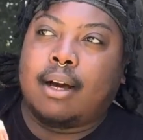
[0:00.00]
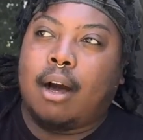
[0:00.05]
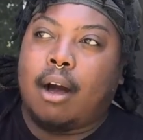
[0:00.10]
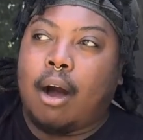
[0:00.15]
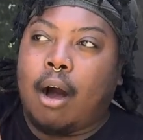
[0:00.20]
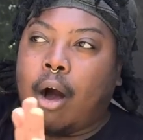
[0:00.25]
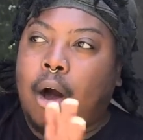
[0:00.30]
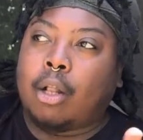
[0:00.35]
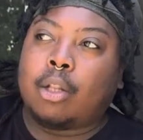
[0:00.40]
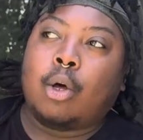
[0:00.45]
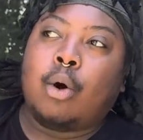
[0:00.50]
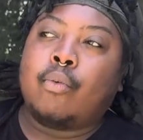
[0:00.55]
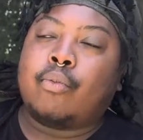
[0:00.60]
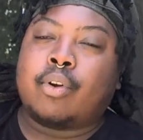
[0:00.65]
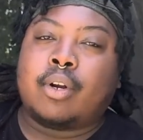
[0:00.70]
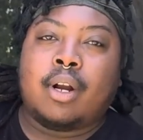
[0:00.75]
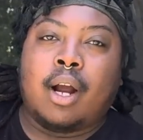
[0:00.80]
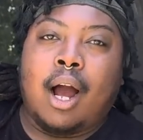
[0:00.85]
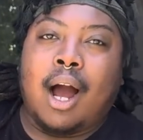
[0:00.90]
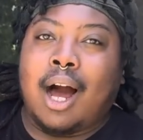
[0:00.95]
all
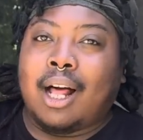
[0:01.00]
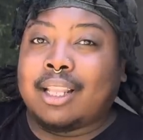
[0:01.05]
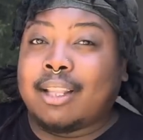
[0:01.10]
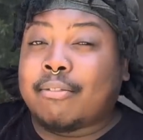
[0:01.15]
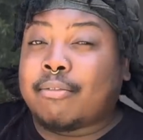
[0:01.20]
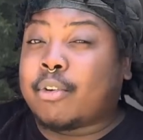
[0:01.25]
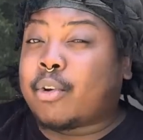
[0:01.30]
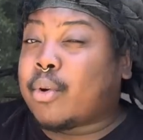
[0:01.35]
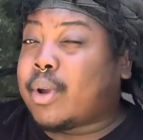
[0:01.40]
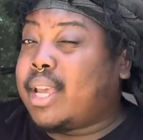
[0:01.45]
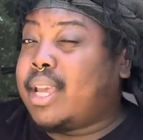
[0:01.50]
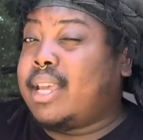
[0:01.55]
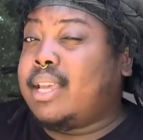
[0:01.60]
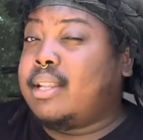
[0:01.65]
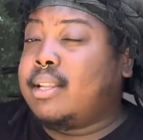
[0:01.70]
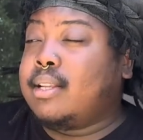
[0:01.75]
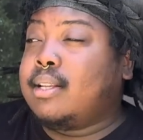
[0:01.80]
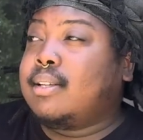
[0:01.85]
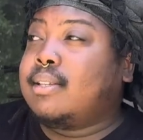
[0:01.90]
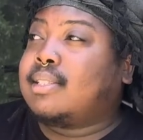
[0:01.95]
over olive
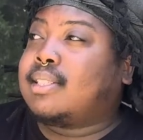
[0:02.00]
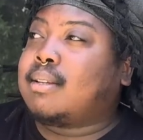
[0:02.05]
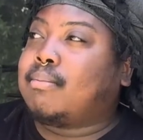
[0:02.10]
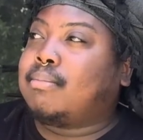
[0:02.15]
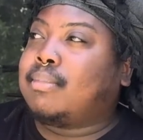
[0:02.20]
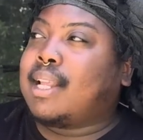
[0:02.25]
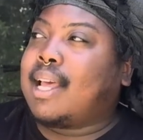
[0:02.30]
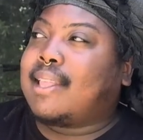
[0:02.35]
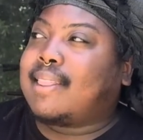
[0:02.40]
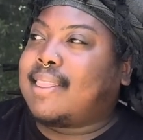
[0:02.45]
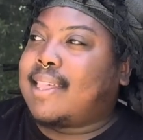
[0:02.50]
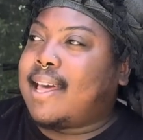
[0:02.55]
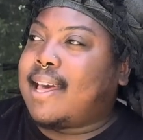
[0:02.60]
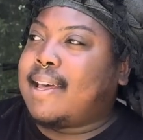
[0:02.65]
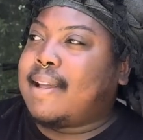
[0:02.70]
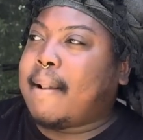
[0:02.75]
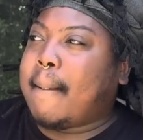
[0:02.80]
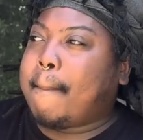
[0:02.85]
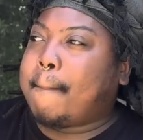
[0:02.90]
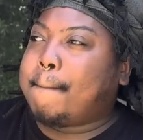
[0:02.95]
green, something like
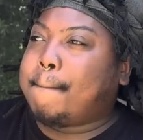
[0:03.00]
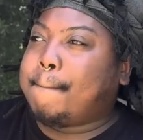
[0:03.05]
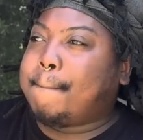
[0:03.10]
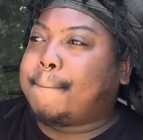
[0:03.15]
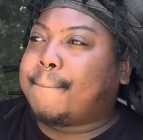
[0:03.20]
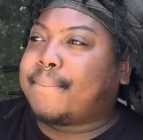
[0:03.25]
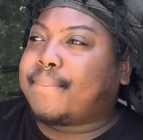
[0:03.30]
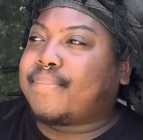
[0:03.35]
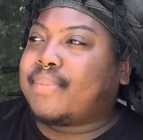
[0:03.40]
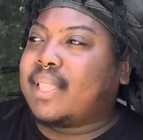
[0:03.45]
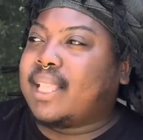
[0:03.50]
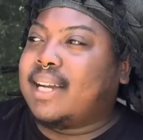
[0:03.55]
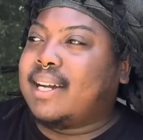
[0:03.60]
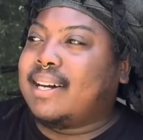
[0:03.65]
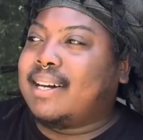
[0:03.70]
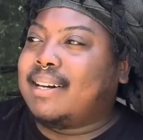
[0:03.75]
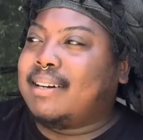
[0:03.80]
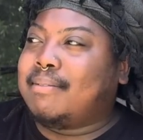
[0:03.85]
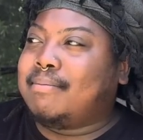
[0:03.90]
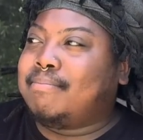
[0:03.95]
that.
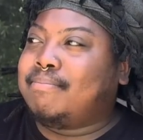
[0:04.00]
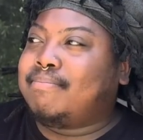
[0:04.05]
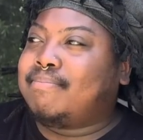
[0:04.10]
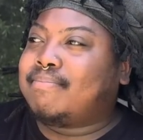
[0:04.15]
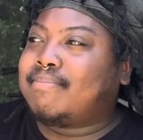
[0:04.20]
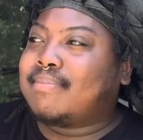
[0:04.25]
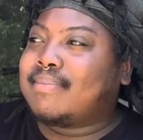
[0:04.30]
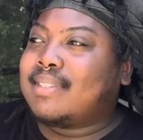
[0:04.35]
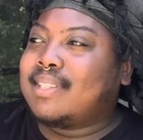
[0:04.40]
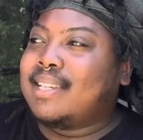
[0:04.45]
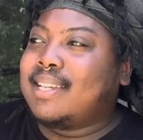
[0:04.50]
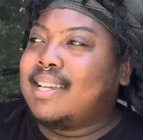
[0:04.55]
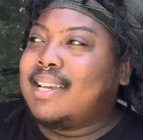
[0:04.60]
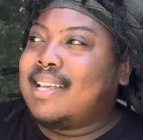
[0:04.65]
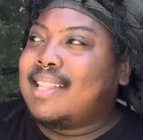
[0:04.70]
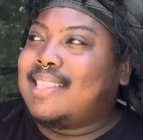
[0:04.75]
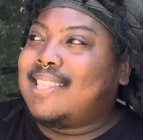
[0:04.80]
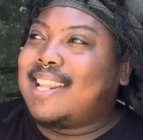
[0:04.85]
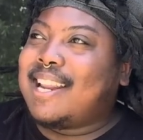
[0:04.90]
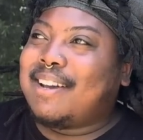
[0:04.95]
Then
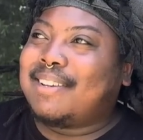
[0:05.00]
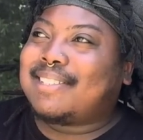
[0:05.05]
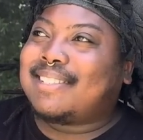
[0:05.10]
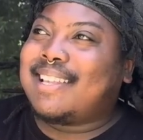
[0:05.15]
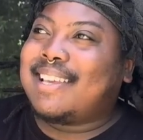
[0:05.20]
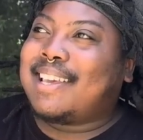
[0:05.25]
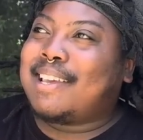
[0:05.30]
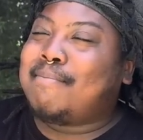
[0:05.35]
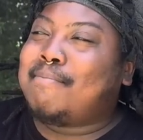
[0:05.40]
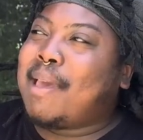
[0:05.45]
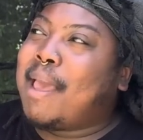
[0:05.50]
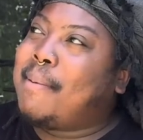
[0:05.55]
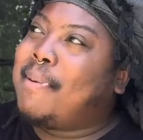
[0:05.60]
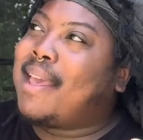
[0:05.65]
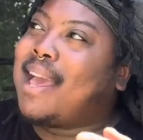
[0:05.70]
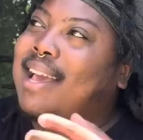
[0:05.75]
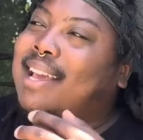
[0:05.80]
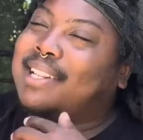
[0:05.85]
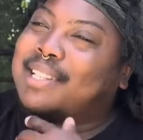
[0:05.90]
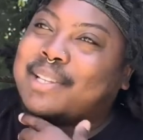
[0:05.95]
I was thinking maybe
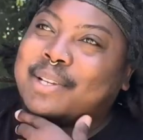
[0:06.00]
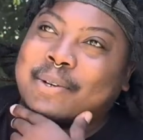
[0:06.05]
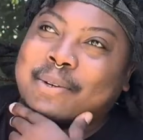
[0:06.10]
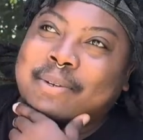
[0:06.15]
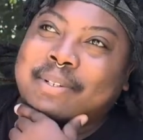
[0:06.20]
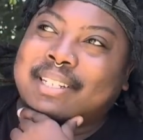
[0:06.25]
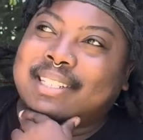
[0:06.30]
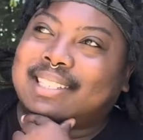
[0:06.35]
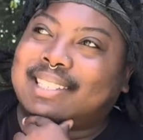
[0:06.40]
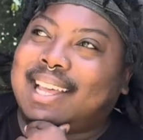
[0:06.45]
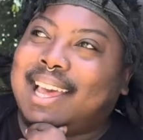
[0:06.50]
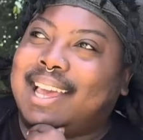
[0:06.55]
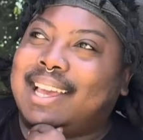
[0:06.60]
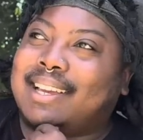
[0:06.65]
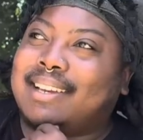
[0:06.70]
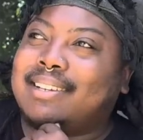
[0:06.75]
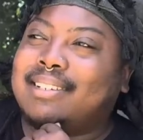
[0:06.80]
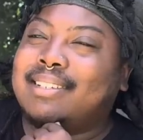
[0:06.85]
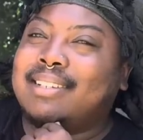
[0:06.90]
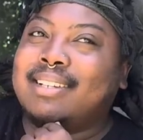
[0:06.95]
I could do just like
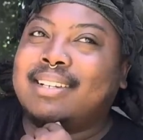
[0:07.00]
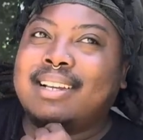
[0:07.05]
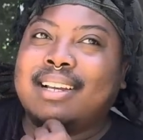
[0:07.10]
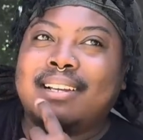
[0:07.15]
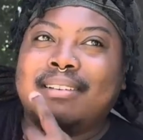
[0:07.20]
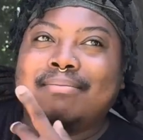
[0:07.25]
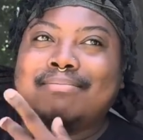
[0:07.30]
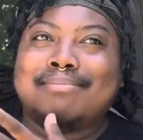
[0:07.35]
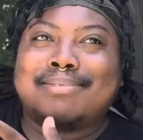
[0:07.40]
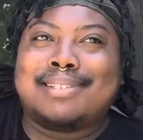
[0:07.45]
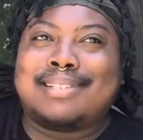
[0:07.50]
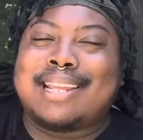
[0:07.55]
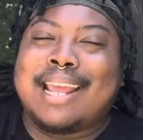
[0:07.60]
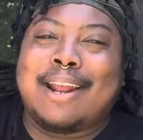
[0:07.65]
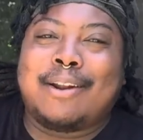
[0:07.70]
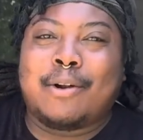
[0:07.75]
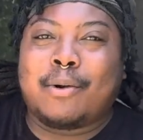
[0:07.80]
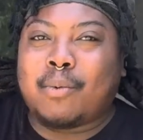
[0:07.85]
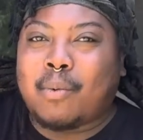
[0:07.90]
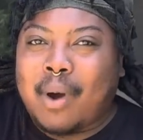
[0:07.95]

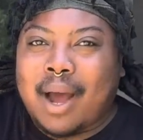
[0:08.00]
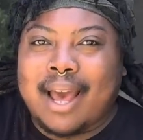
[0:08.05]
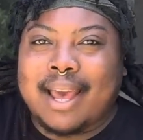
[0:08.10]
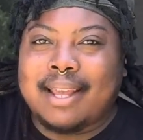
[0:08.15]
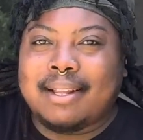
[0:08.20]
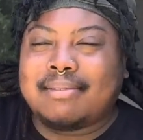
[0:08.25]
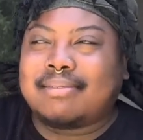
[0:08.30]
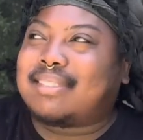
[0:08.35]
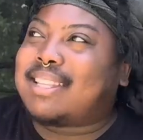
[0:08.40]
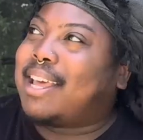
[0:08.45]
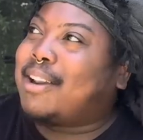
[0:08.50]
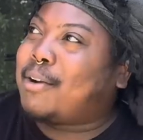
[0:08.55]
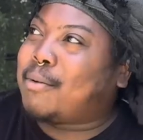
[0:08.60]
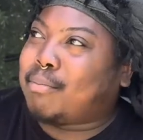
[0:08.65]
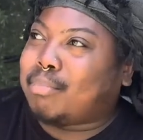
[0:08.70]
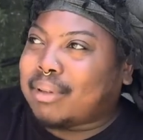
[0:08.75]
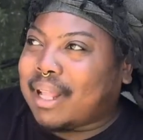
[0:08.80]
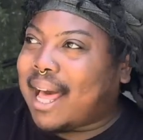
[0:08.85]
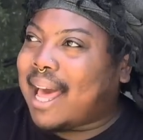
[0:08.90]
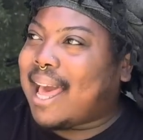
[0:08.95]
standard white, standard
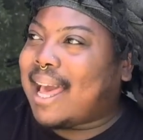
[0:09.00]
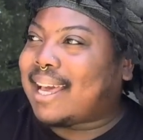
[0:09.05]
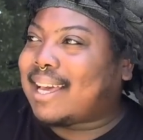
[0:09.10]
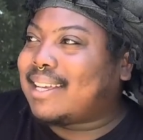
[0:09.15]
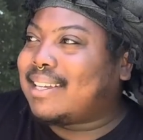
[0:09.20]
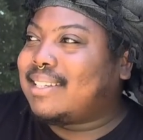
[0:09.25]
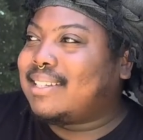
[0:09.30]
black,